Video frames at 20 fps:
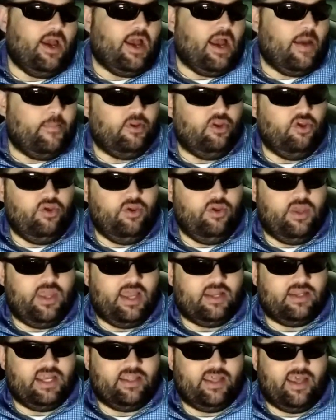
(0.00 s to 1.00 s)
I mean, you can
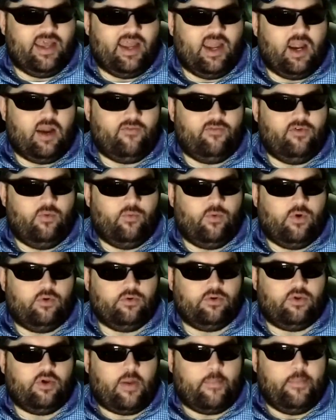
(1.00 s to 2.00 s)
kind of take that however you
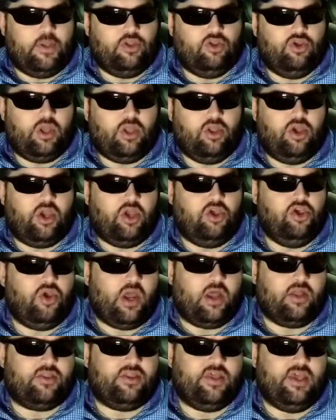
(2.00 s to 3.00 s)
want to. I mean, you you
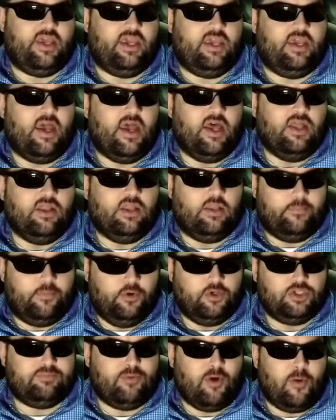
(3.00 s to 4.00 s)
got the the
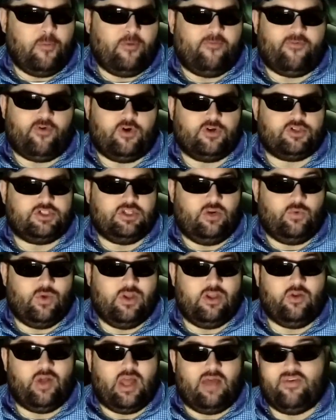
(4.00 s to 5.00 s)
Boost Mobile version that
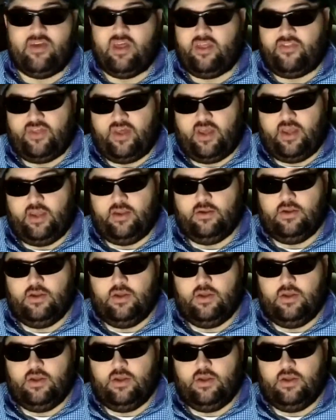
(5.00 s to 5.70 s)
really don't have anything.